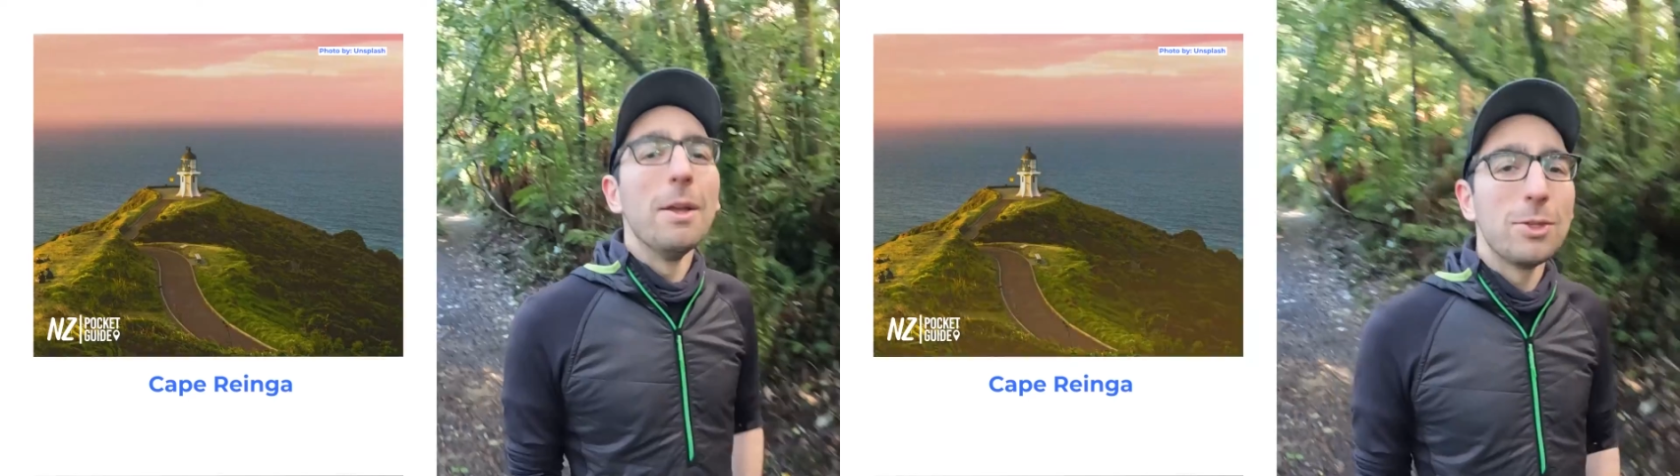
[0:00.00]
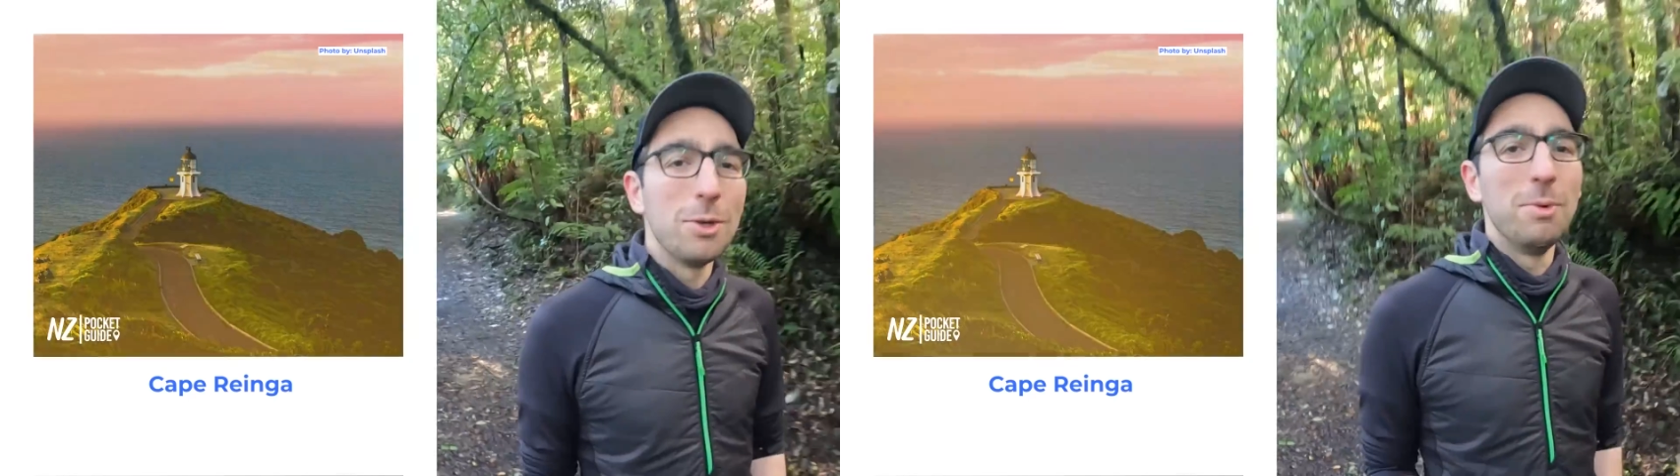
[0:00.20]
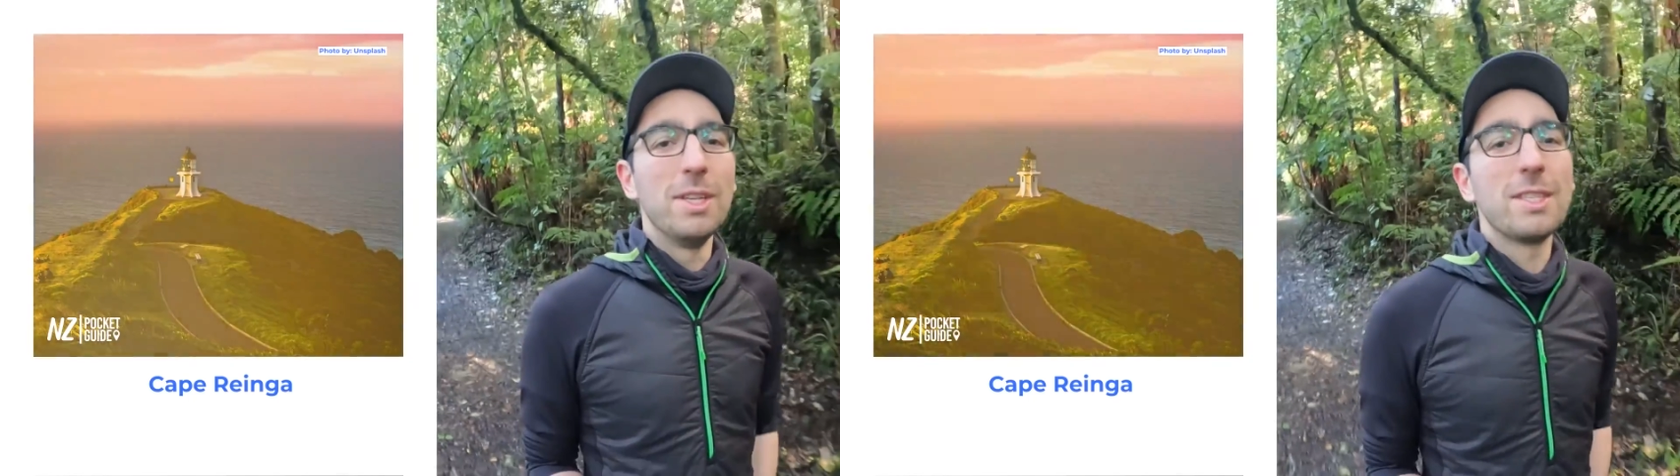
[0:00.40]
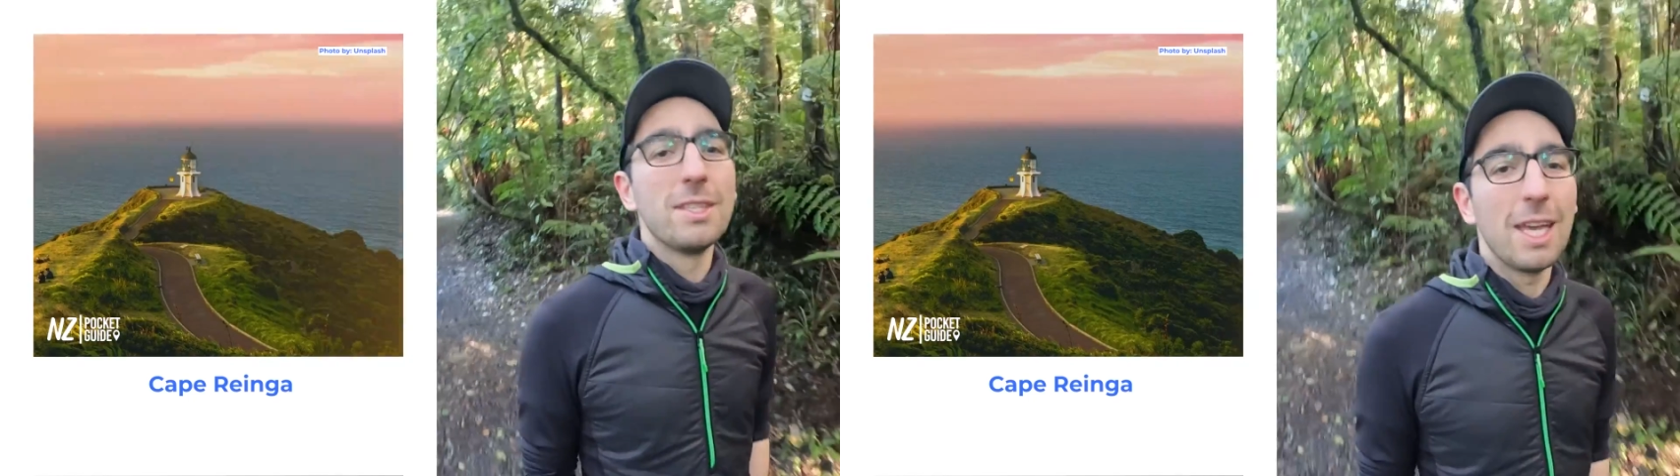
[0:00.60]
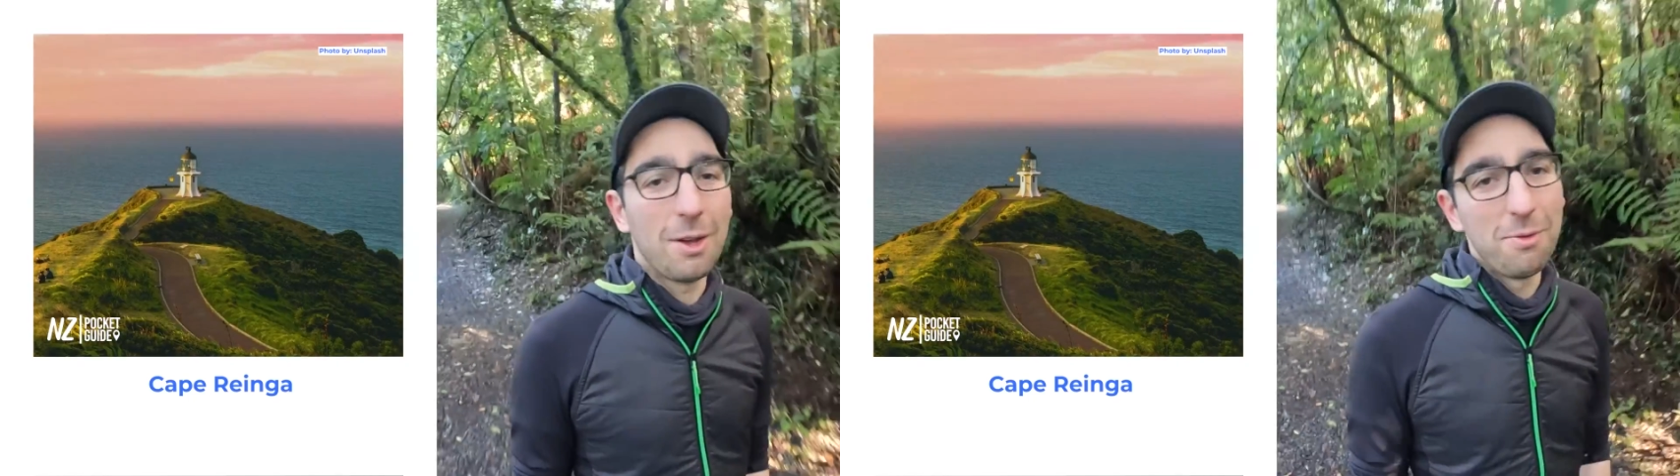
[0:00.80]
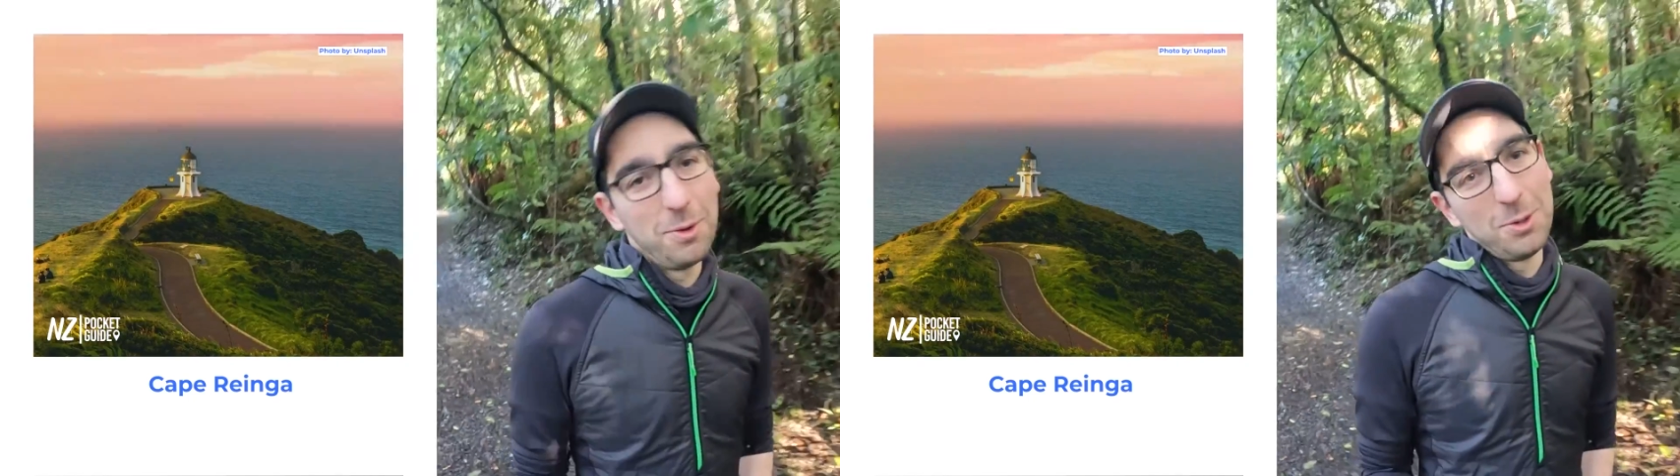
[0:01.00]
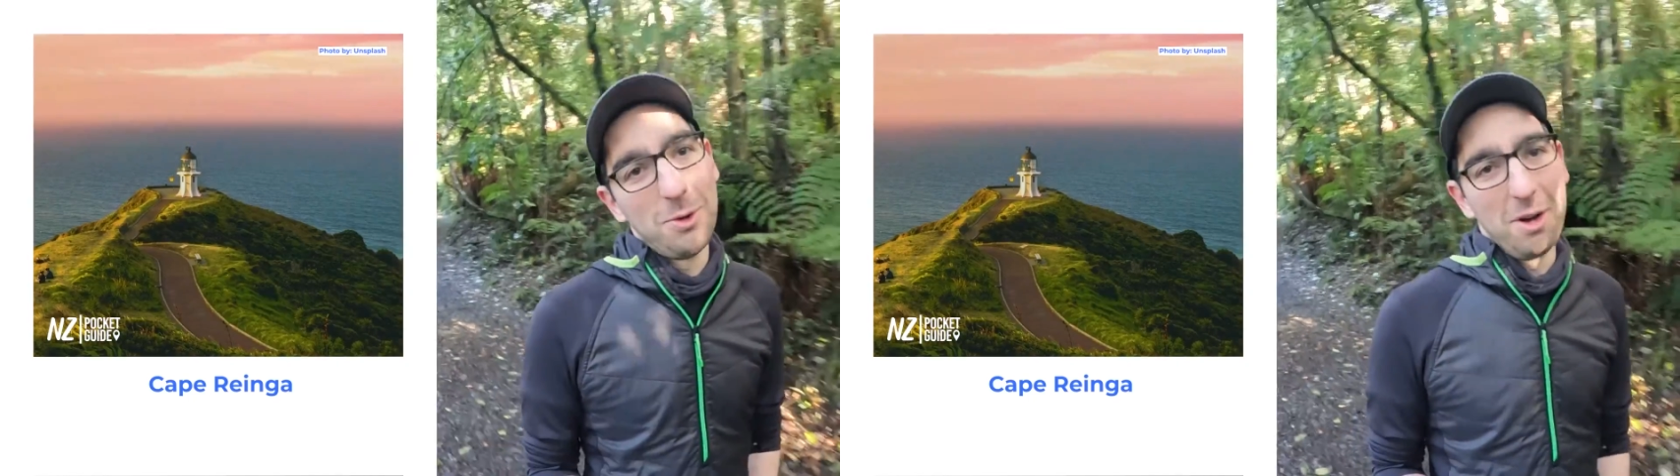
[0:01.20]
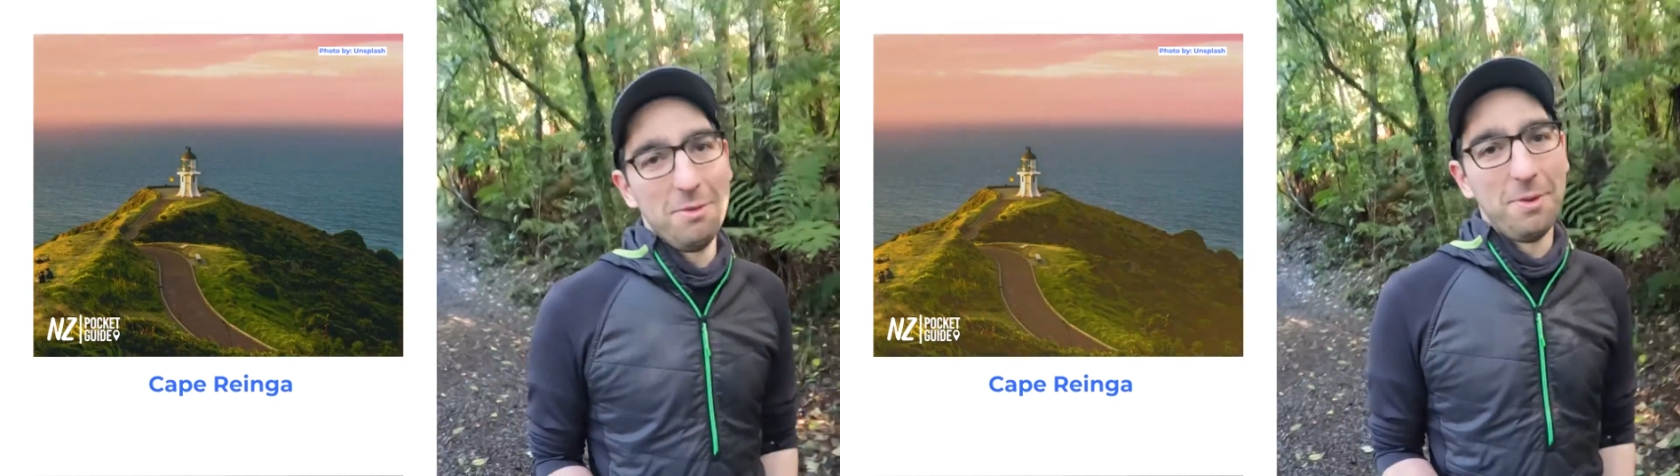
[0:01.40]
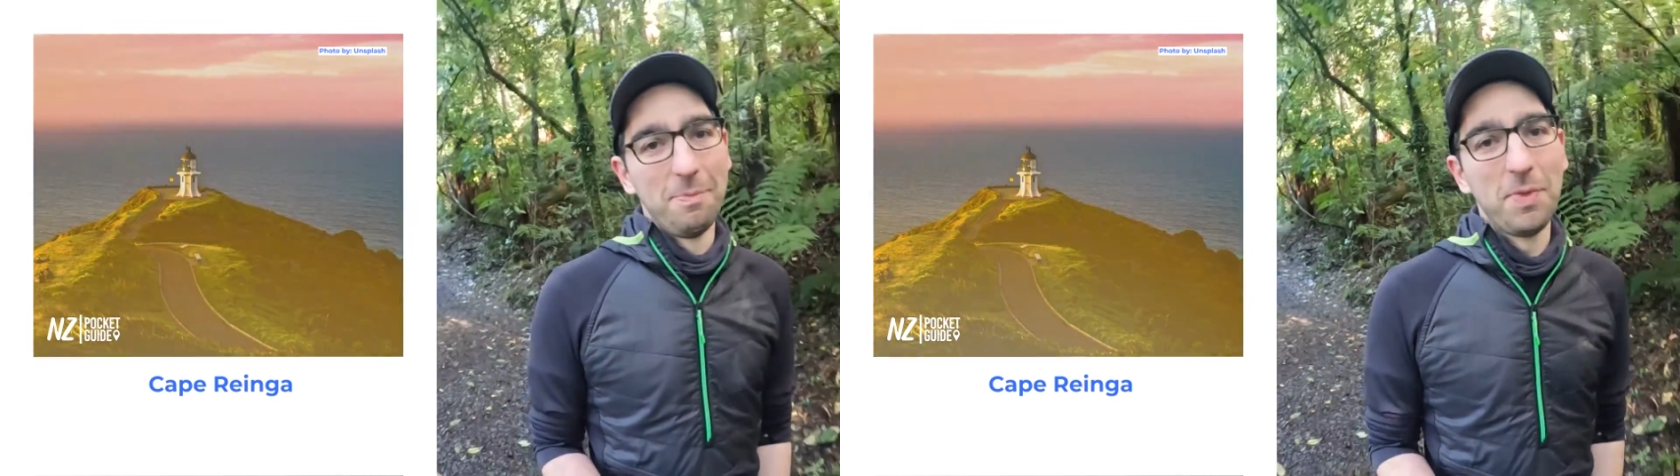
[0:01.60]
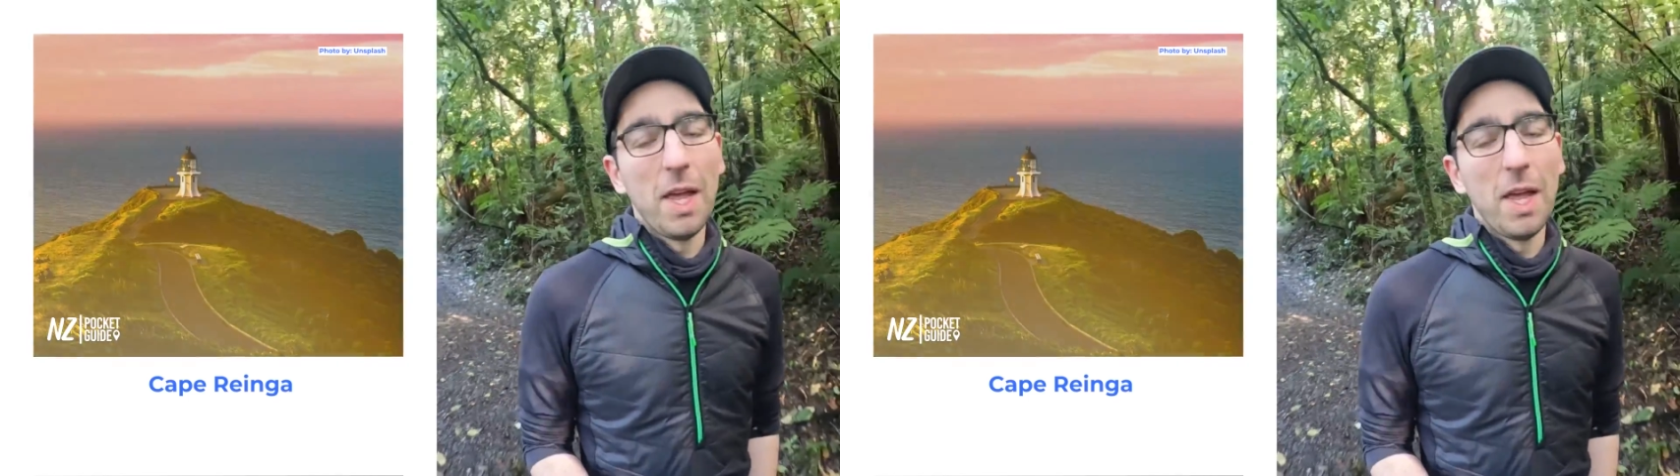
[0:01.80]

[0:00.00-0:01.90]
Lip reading: tourist take a photo of.